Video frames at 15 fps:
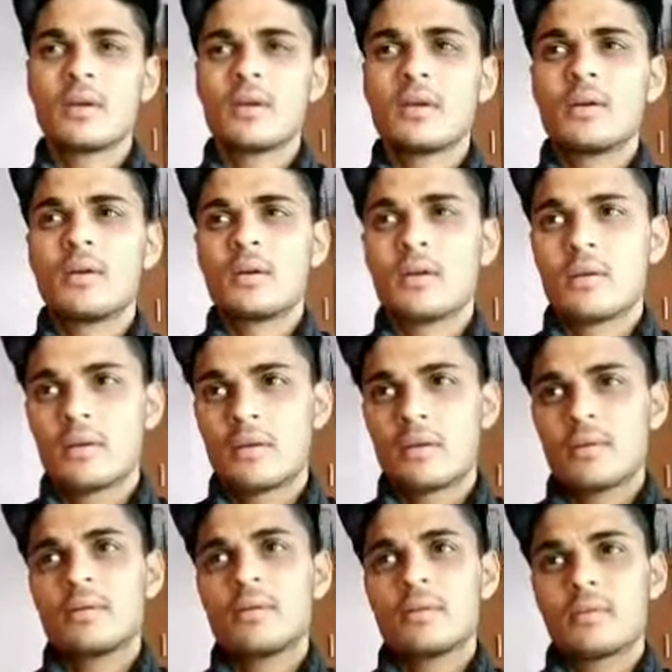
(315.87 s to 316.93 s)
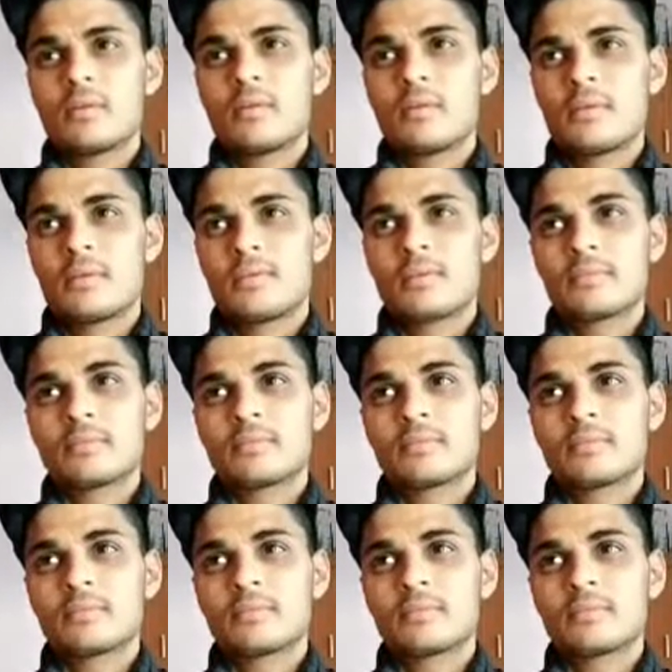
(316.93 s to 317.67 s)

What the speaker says: Nothing is said.